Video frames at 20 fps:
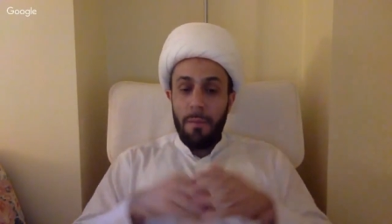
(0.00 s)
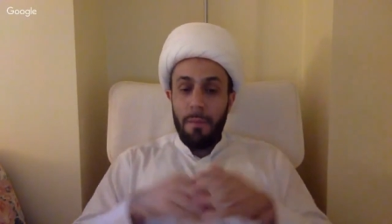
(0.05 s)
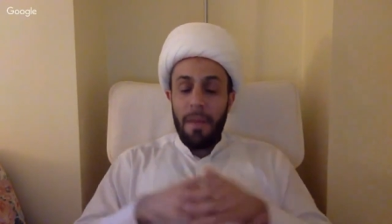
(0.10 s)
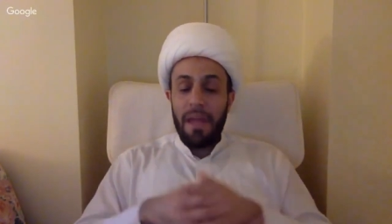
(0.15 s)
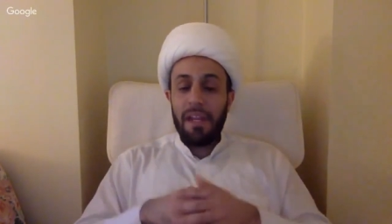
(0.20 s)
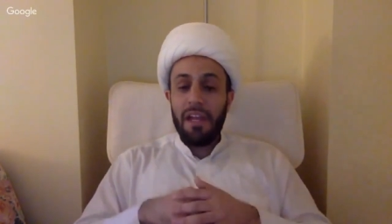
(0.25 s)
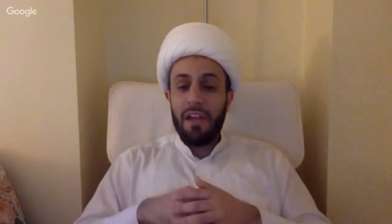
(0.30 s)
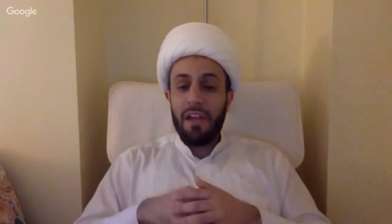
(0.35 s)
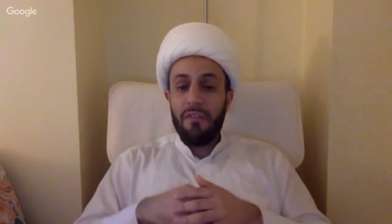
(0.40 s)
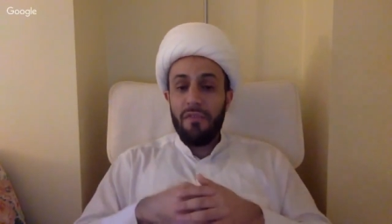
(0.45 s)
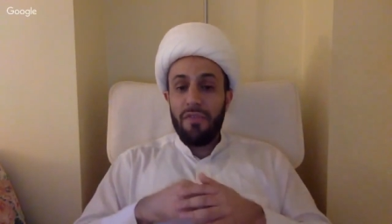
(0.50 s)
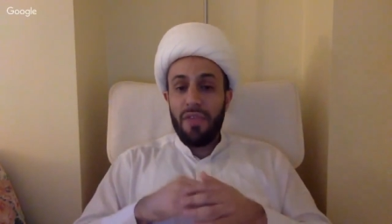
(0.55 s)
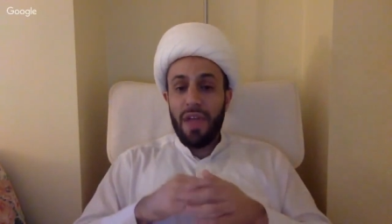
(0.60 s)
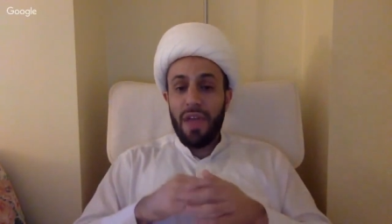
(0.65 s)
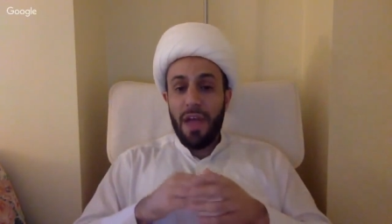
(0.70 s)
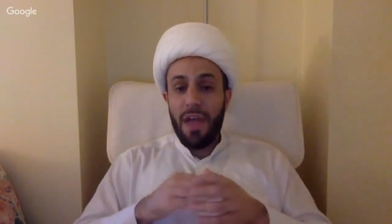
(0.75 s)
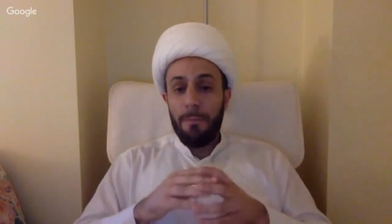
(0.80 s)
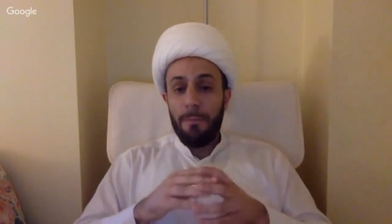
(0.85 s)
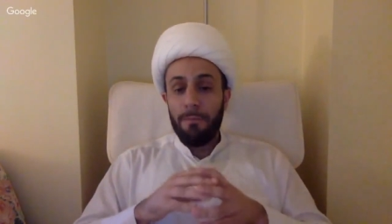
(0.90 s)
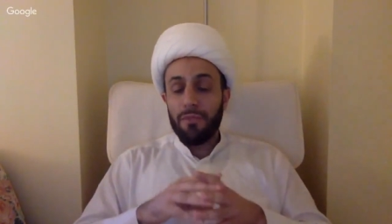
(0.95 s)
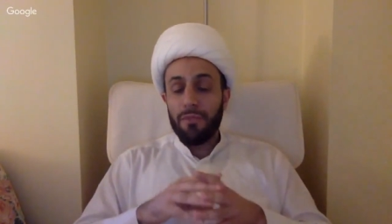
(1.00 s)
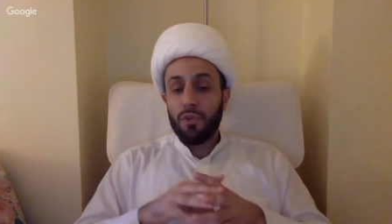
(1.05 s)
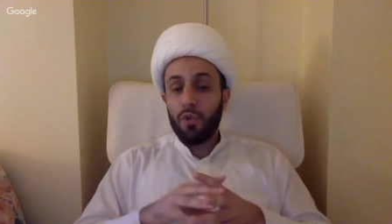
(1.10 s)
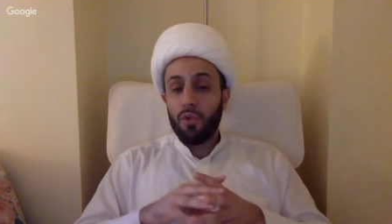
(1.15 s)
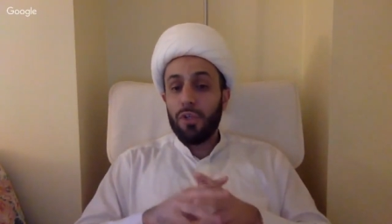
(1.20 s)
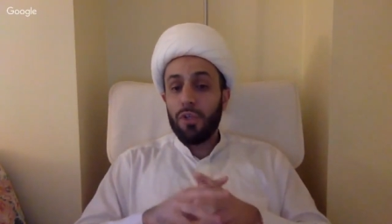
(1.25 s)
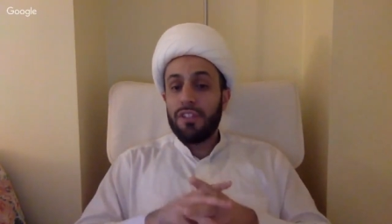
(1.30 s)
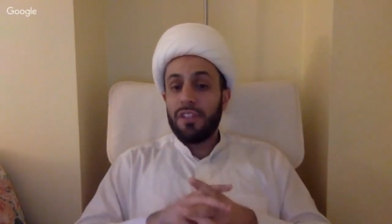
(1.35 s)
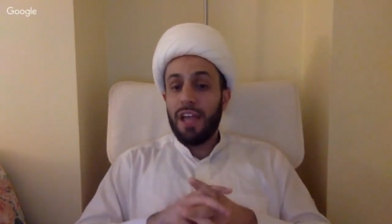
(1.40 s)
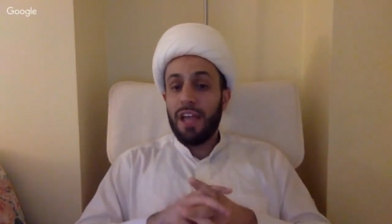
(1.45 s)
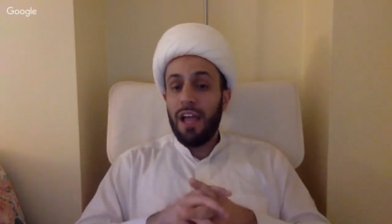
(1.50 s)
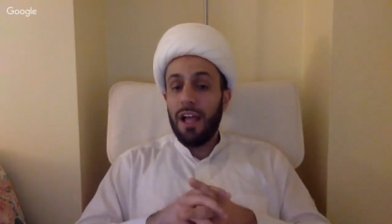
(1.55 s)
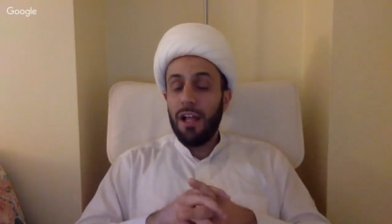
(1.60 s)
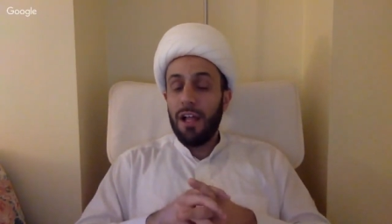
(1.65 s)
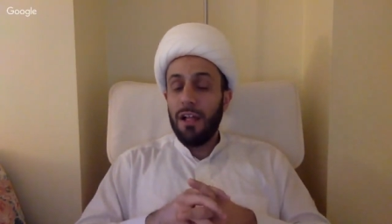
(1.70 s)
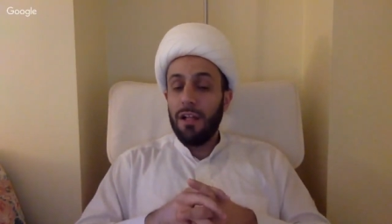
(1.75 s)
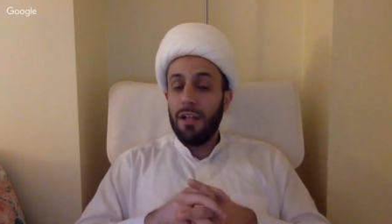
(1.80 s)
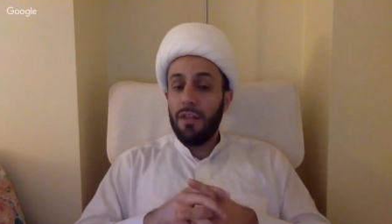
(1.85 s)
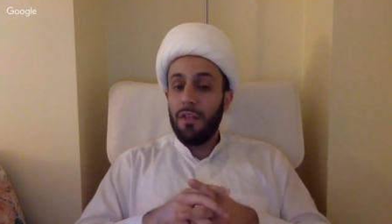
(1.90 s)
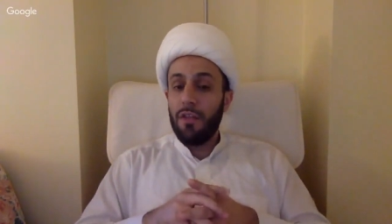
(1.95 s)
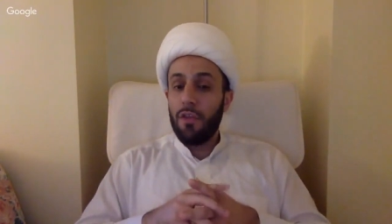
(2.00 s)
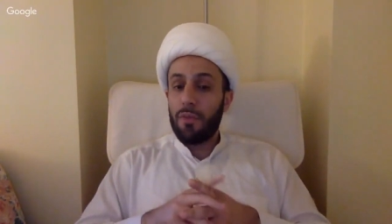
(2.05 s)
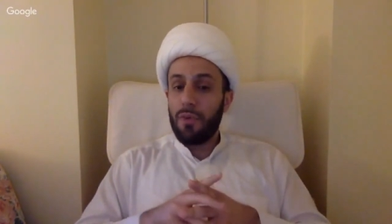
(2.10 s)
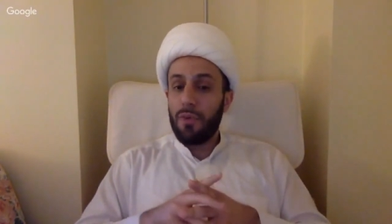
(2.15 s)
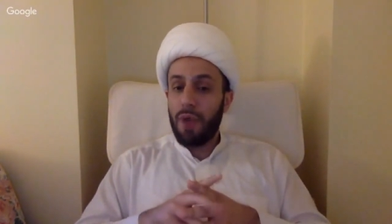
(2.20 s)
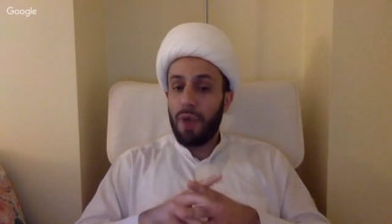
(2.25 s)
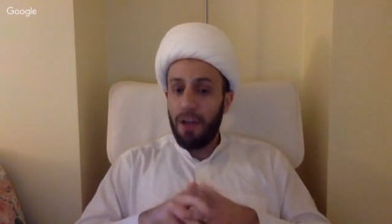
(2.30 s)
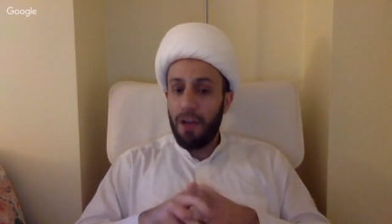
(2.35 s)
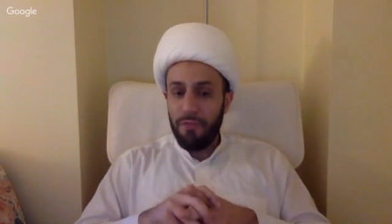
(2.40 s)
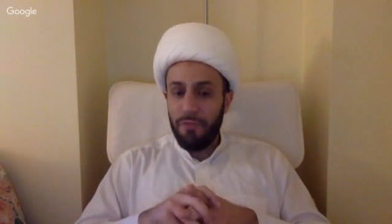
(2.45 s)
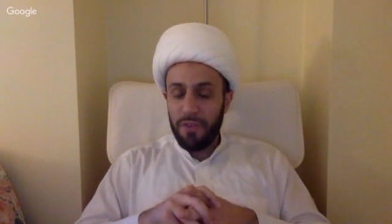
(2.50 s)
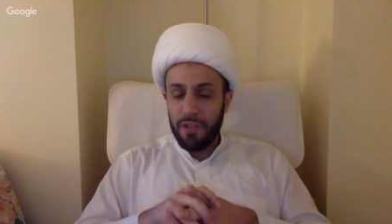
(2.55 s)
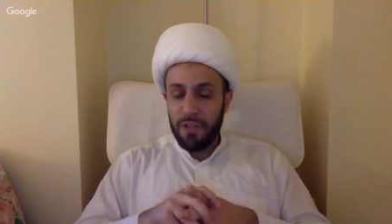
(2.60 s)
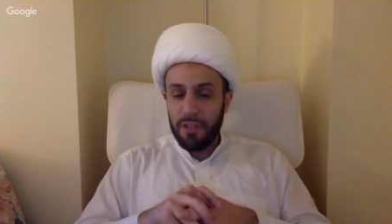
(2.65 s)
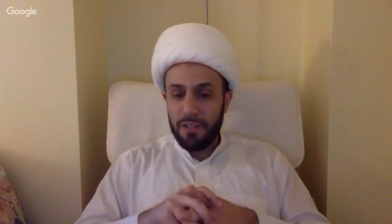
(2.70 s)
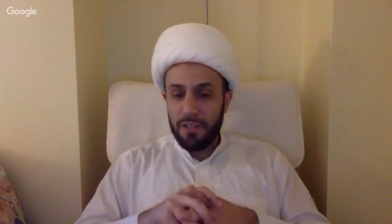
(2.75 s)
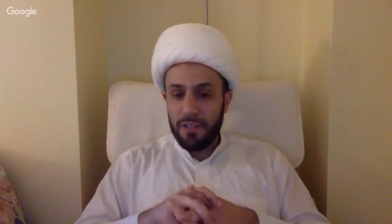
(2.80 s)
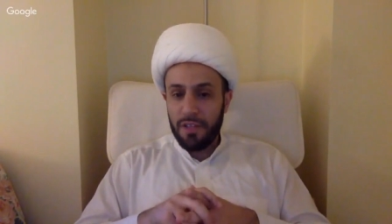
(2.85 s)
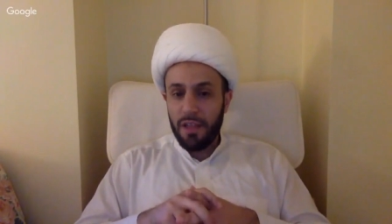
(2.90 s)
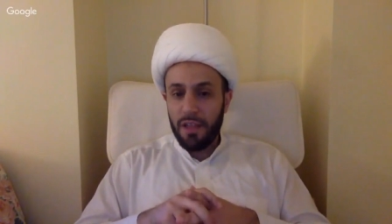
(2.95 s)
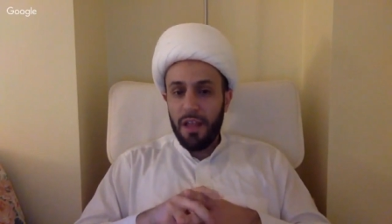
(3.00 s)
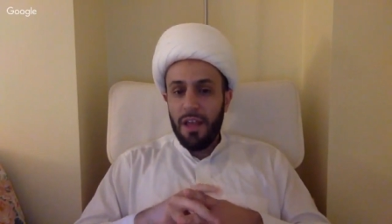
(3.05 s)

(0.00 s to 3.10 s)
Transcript: Many of them would tell the Prophet